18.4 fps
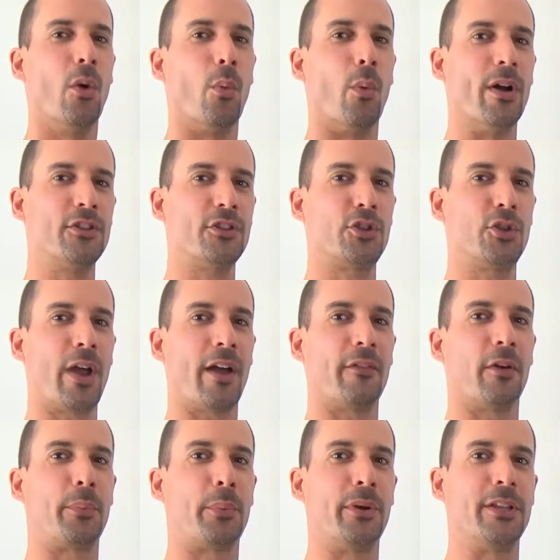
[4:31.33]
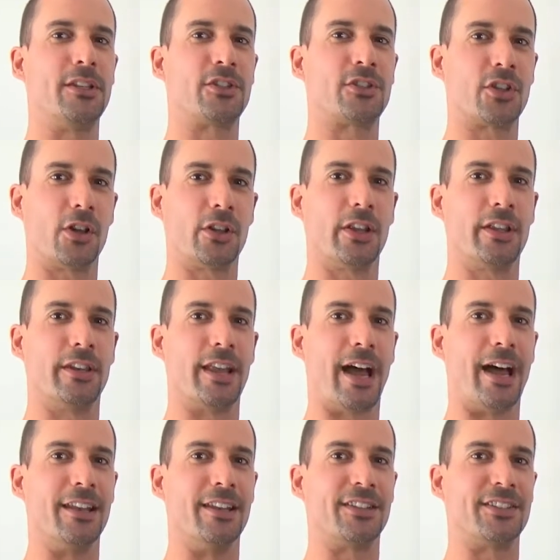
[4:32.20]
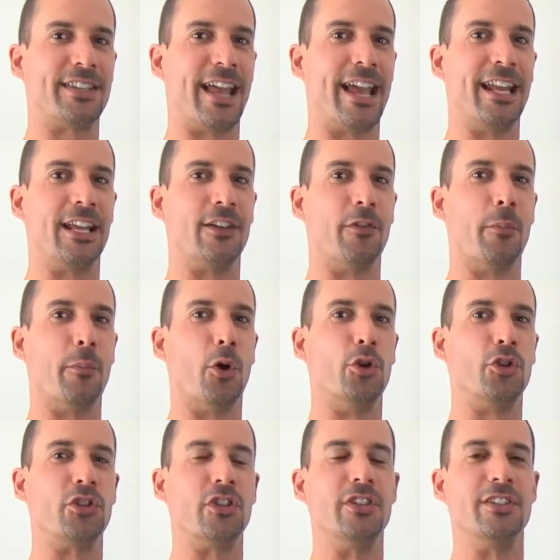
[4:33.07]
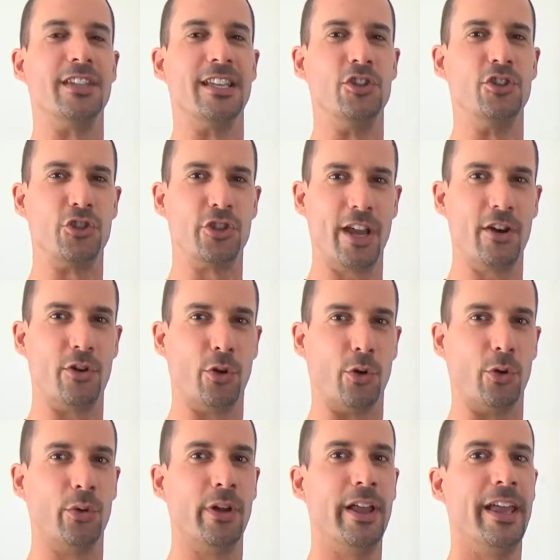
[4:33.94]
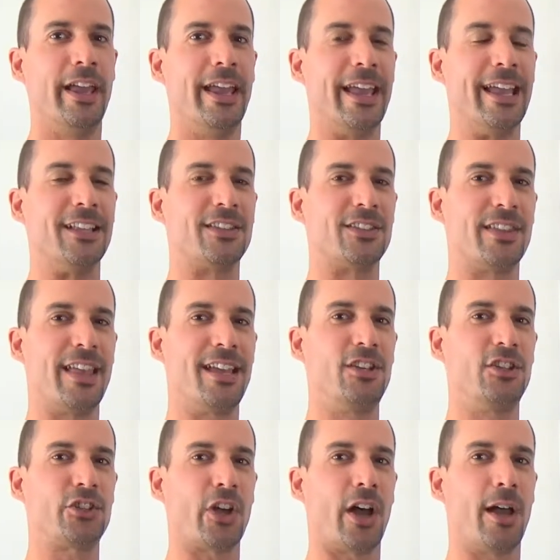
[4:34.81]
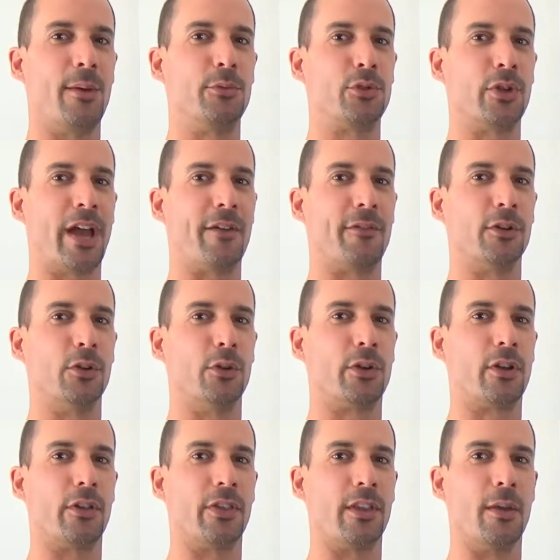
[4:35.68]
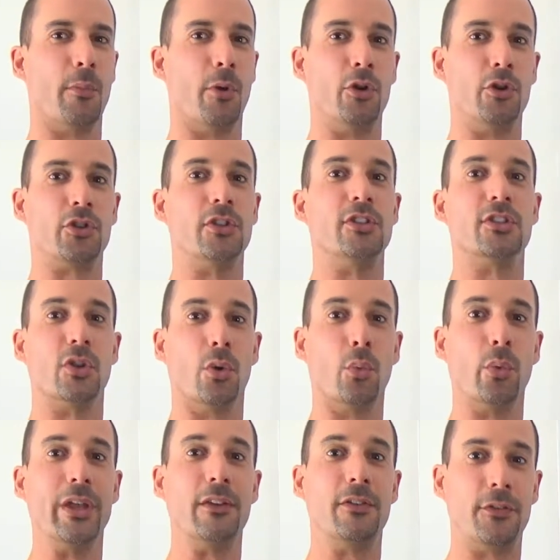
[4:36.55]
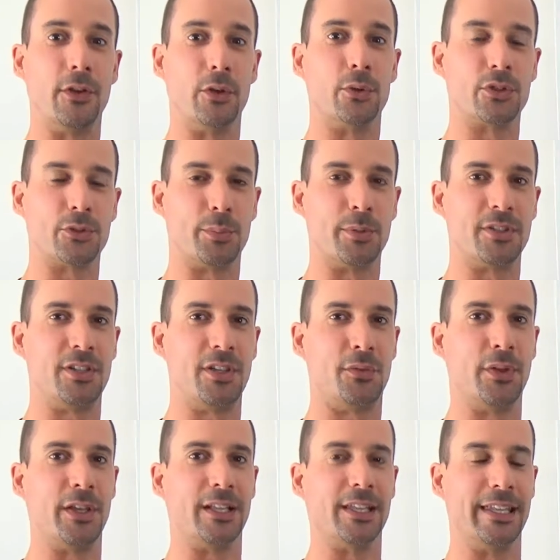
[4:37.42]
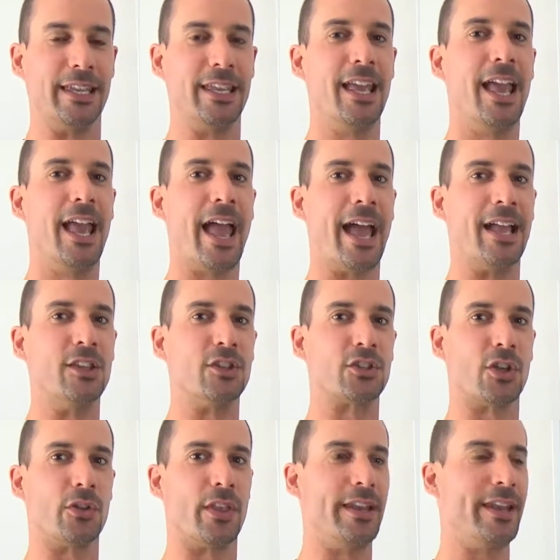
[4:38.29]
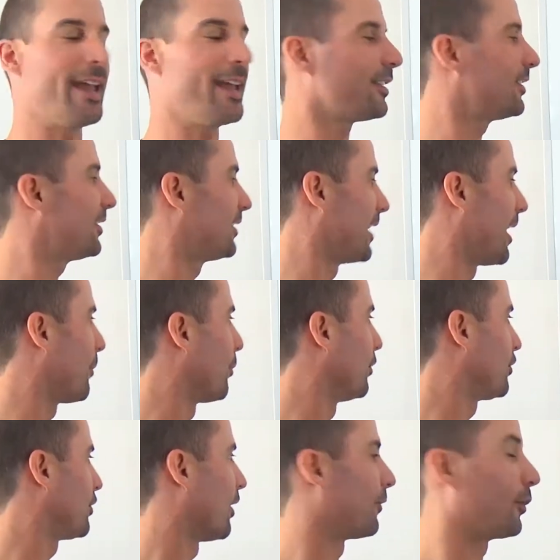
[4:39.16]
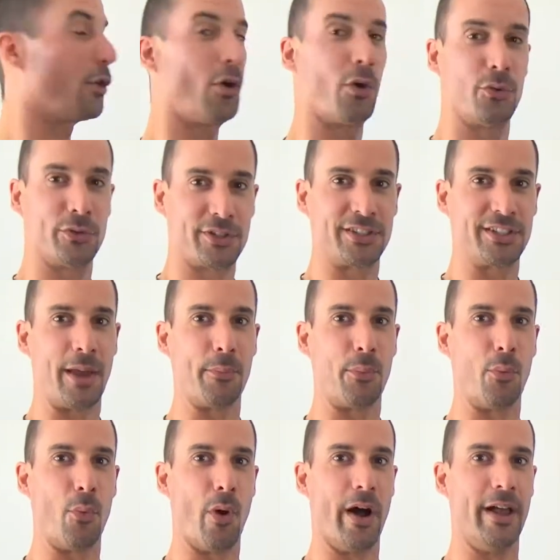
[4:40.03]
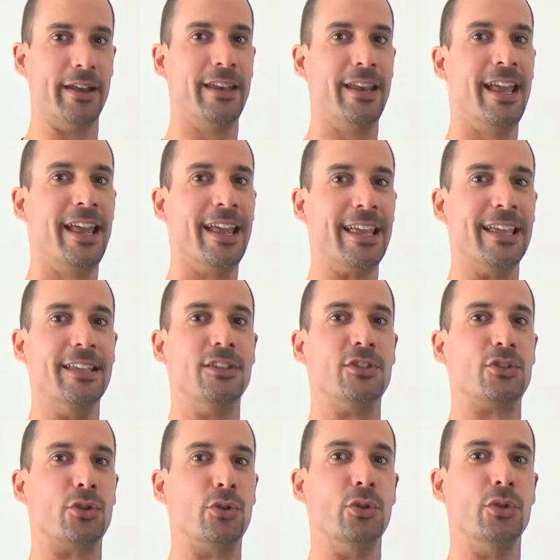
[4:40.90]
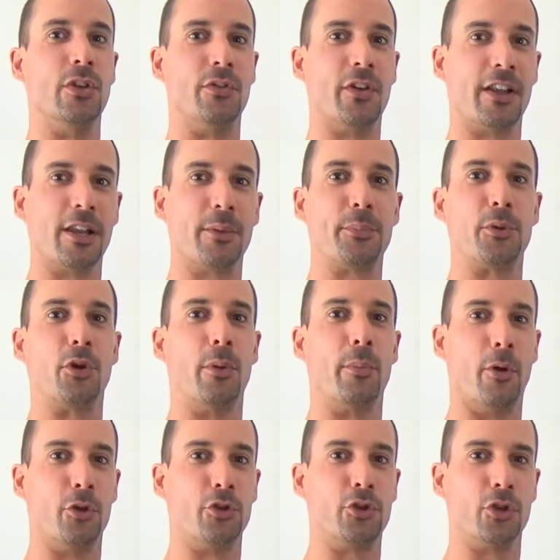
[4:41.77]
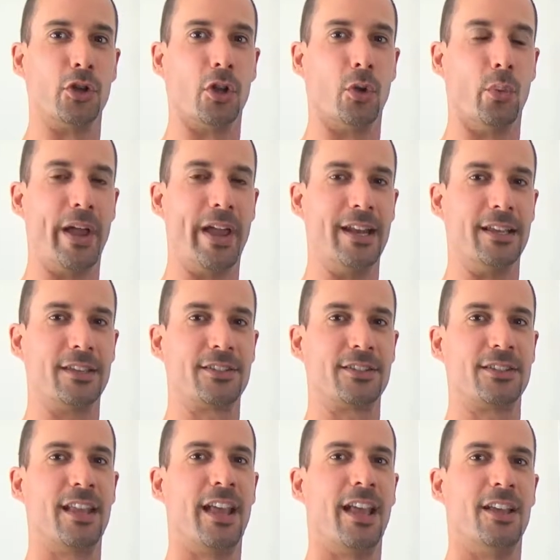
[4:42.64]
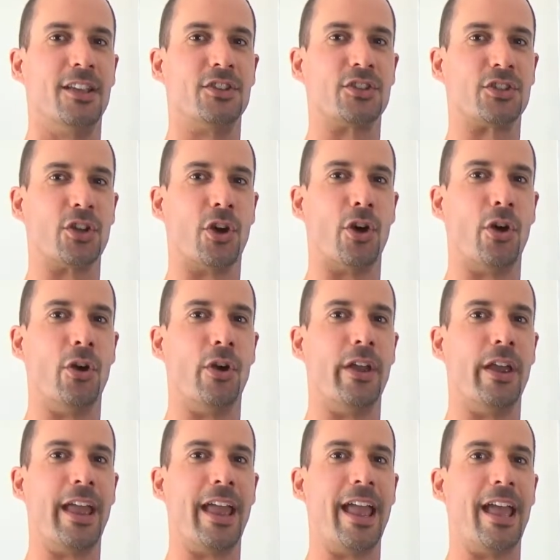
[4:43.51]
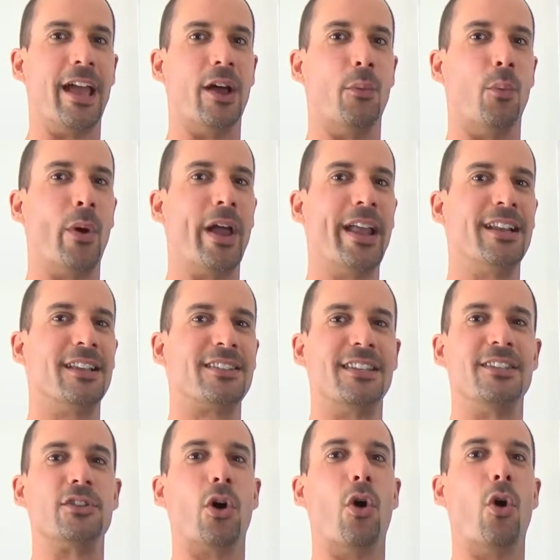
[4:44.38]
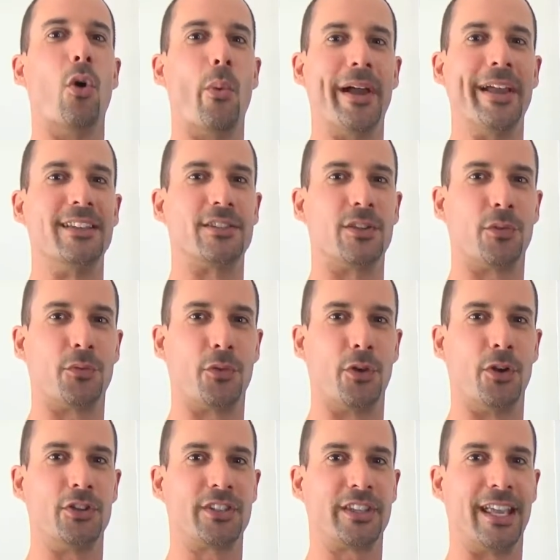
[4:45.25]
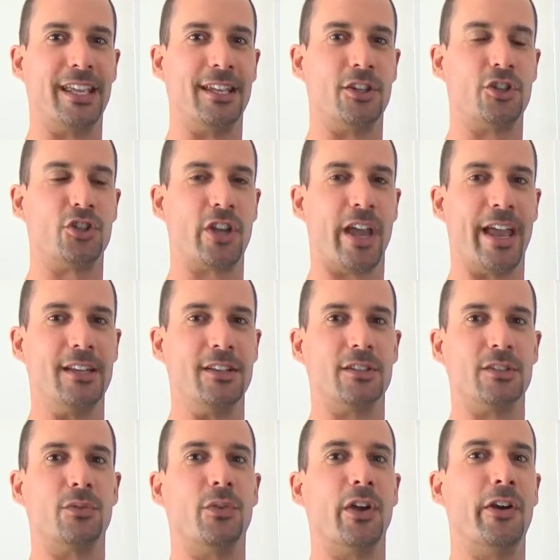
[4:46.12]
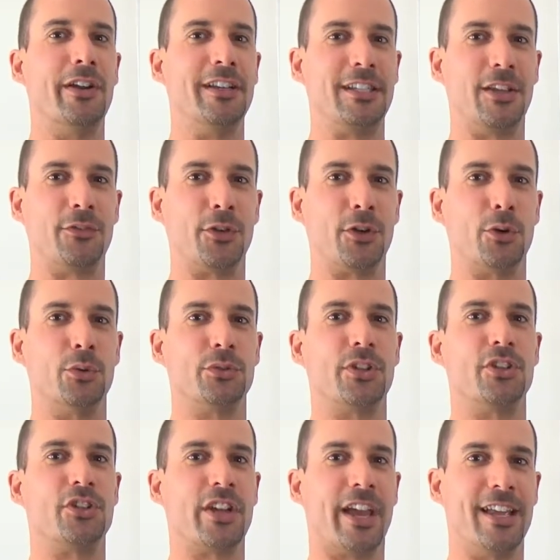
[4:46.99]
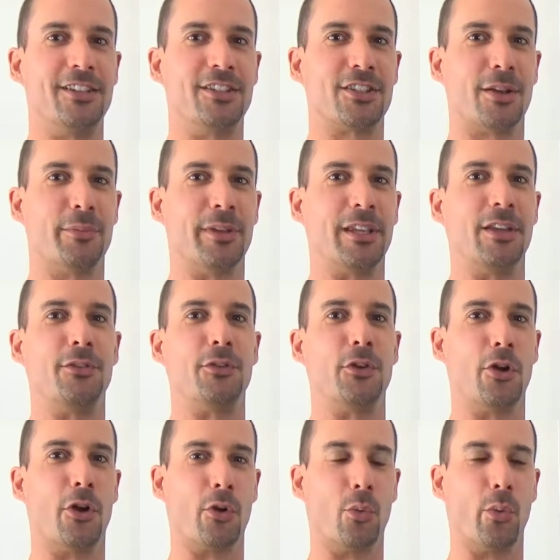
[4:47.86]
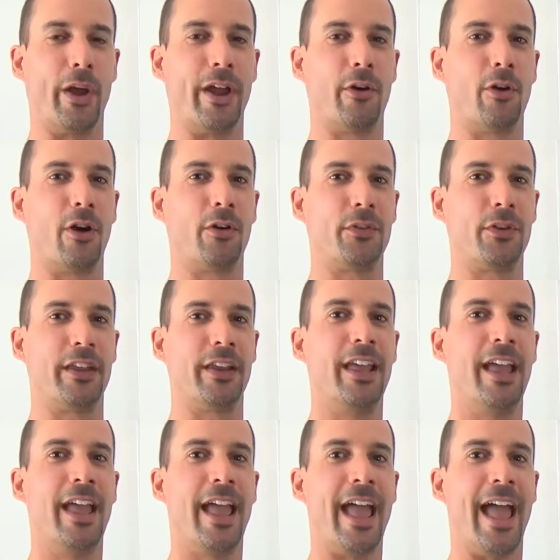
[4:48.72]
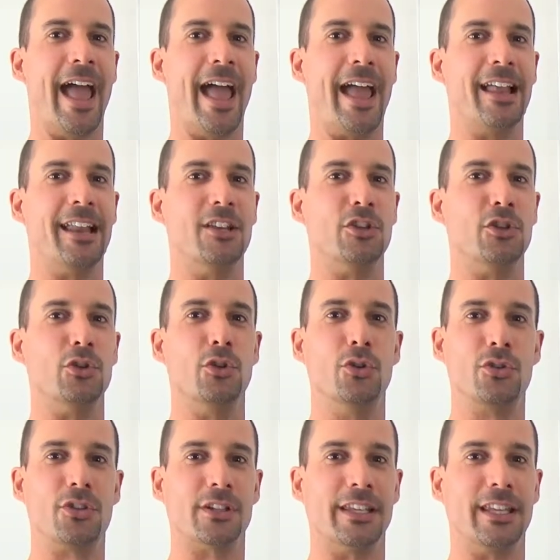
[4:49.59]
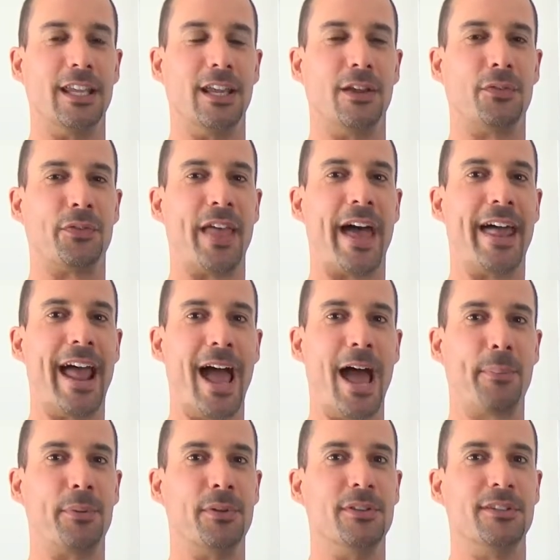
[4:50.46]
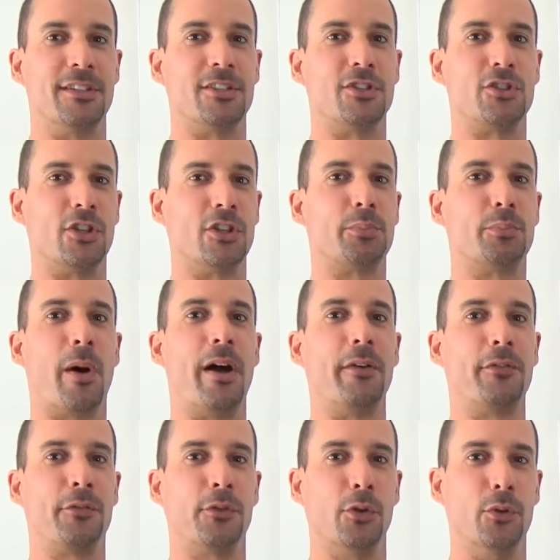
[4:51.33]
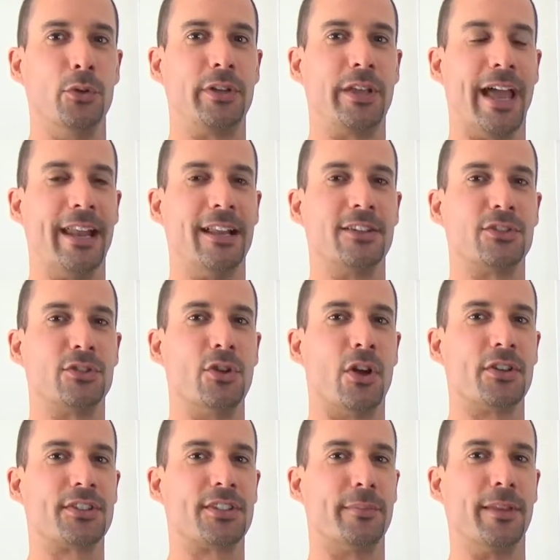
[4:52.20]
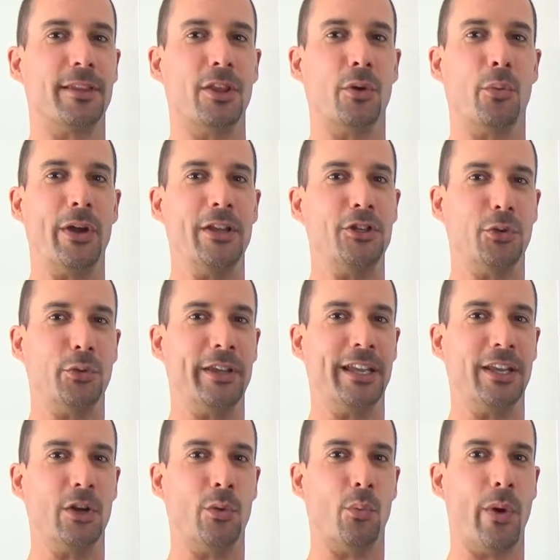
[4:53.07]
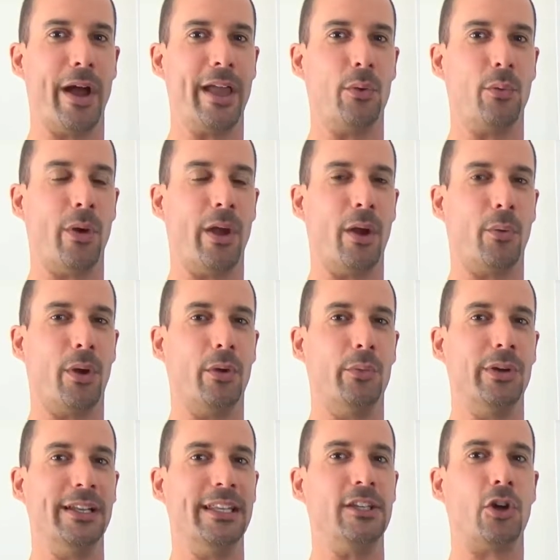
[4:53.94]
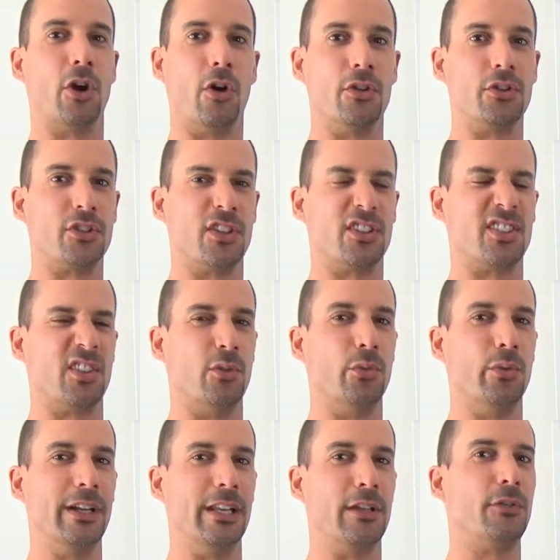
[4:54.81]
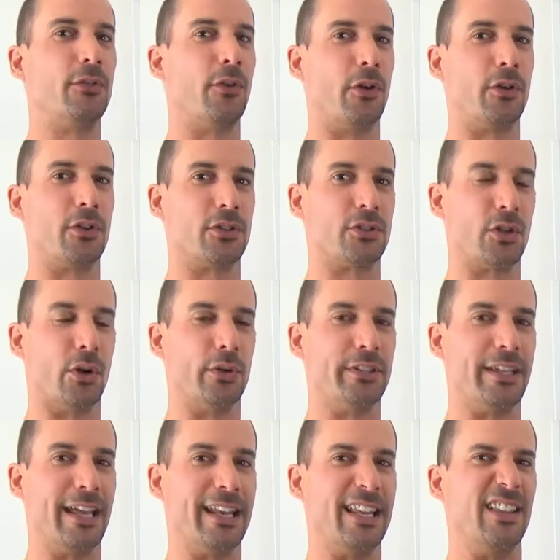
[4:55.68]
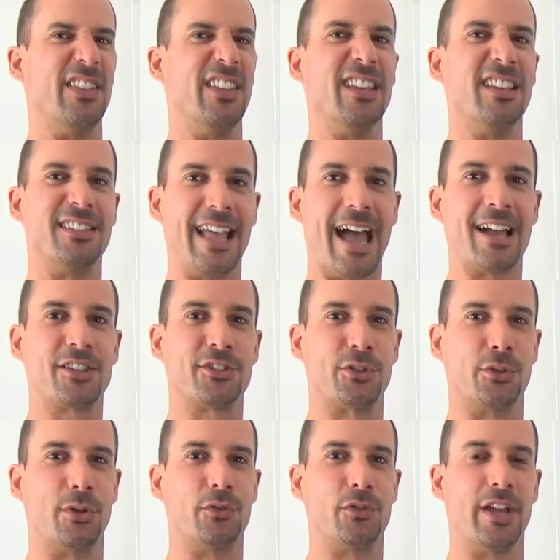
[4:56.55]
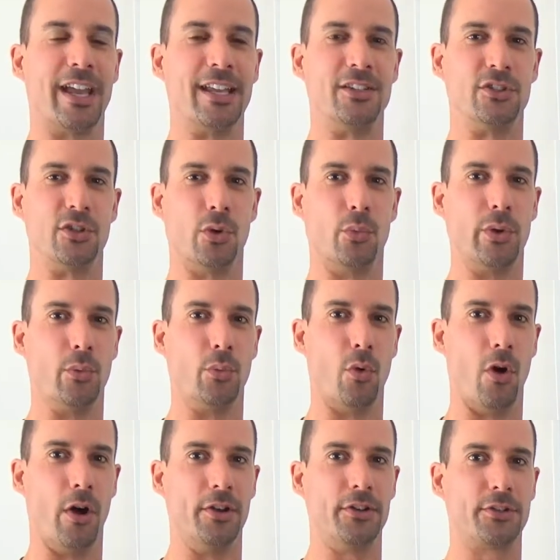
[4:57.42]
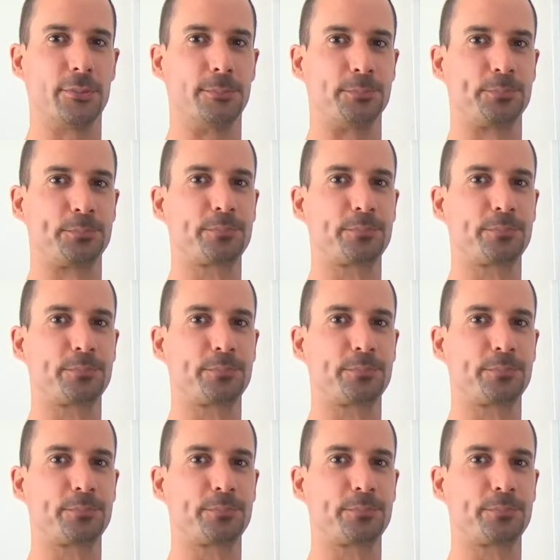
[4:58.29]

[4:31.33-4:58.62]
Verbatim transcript: Once you have a pretty solid understanding of emotions in general, it's then time to have a look at the emotions that we feel specifically. And so the next step, which I've called step one, is to develop your emotional awareness. So awareness is always the first key to change. It's very difficult to change something if you're not aware of it. And usually, if that happens, it's just by fluke and it's not something that we're doing in a way where we're really conscious and really focused on getting the exact sort of change that we want.